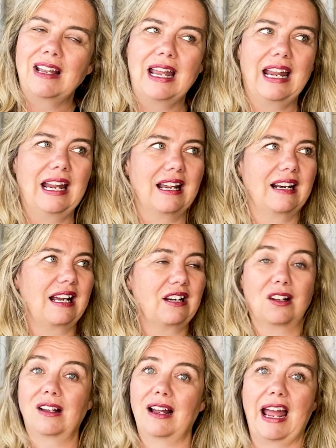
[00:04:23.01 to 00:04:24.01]
And
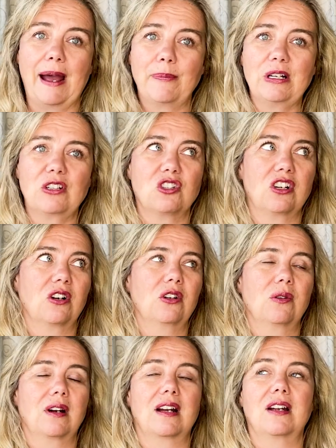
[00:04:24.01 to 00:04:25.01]
I'm happy to share you
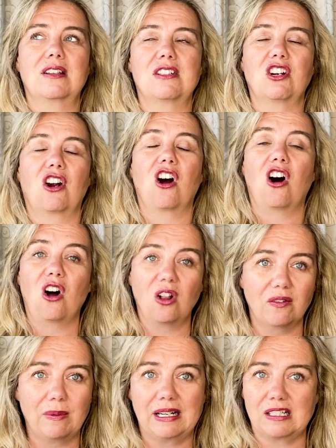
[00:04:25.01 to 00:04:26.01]
guys, share all
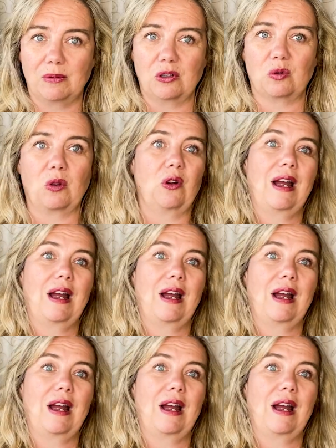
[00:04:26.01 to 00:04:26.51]
of my experience with you.